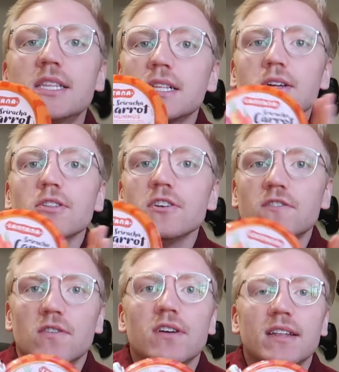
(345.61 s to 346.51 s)
It's literally
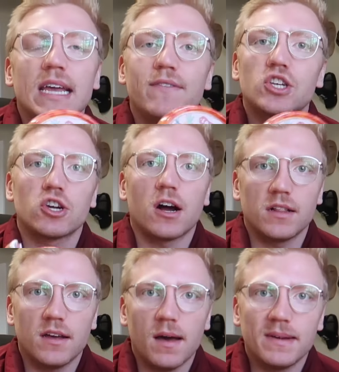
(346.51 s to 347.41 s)
so good. They have a
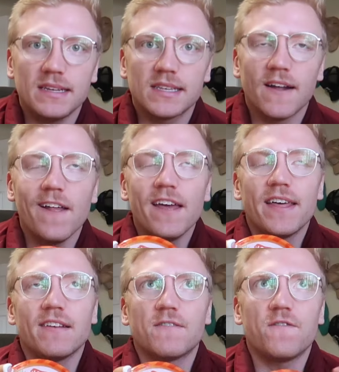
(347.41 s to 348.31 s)
chocolate hummus
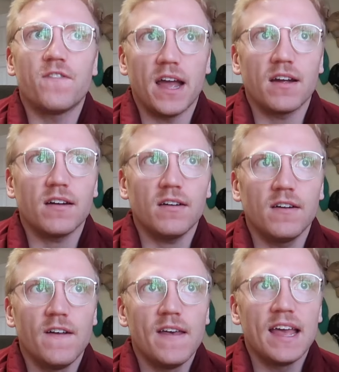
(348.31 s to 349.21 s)
that is
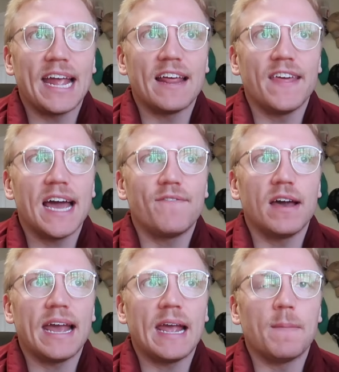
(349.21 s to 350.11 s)
fire, and they have
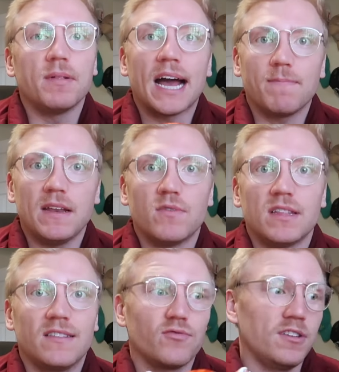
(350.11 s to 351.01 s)
a black bean one
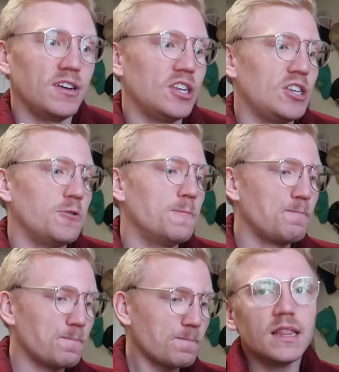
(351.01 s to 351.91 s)
that's really good too.
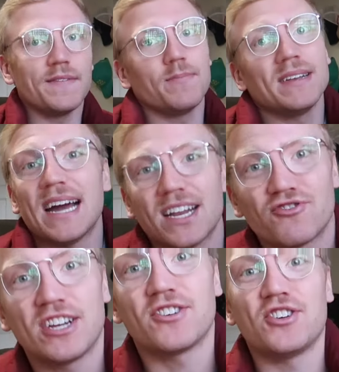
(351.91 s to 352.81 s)
Love it, but not at
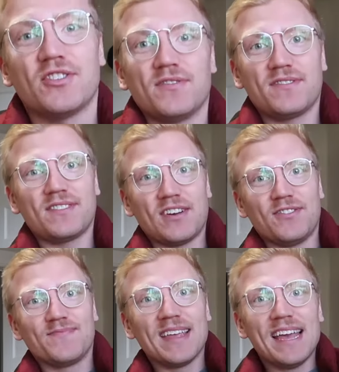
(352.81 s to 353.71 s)
Trader Joe's,
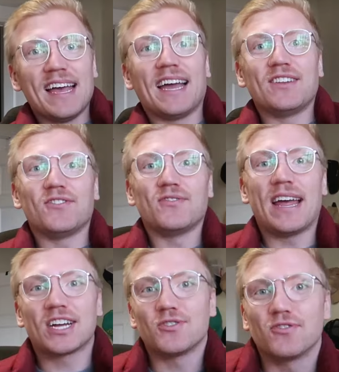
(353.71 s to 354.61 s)
so I had to go to an
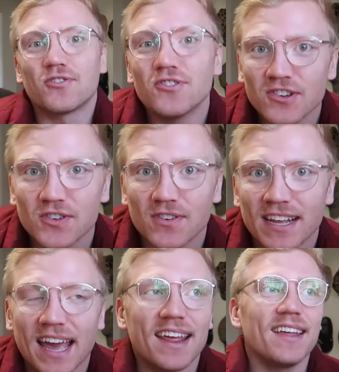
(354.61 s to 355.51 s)
actual grocery store
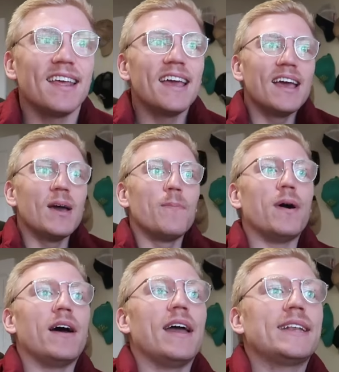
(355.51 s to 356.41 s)
to get it.
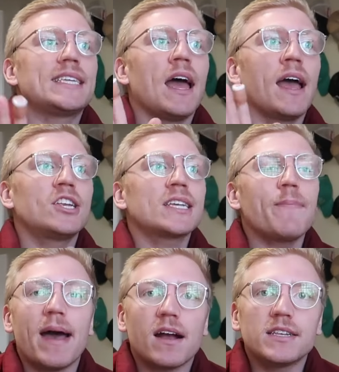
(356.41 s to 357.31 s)
But I just
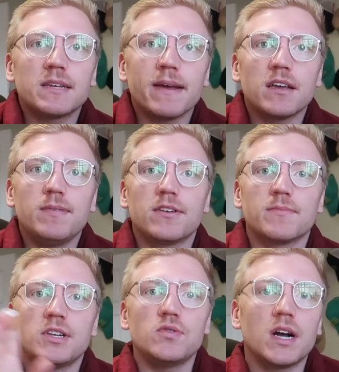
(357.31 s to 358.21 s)
got back onto my computer.
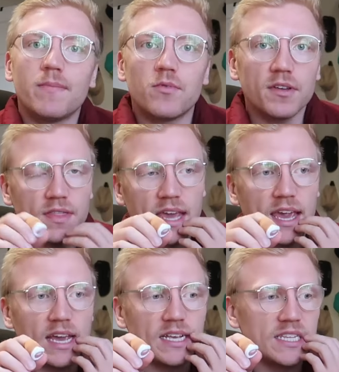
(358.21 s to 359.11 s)
I'm gonna do a couple more
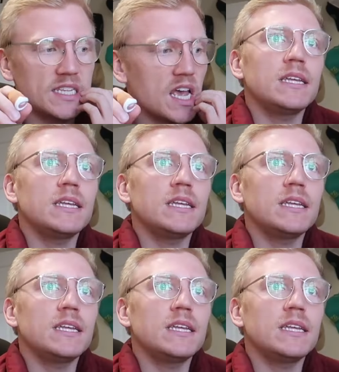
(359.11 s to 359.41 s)
things.